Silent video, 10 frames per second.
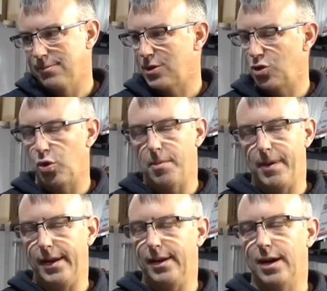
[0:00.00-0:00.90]
so
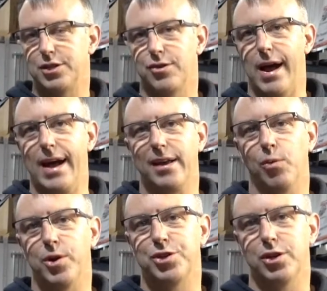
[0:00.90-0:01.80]
dependent on track
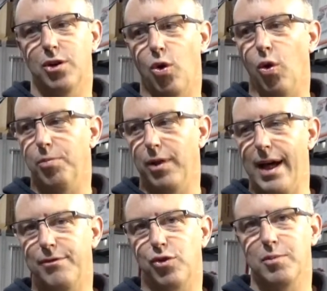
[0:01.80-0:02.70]
and what your whole
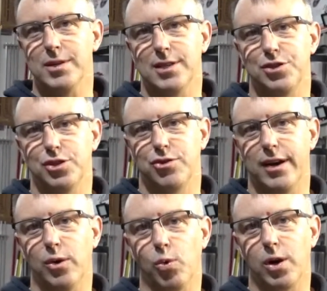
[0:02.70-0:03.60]
platform is that you're
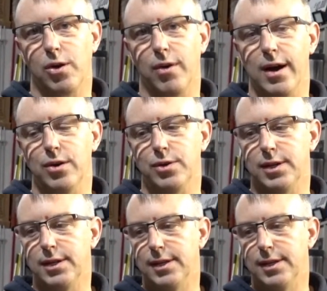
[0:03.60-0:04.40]
trying to work around.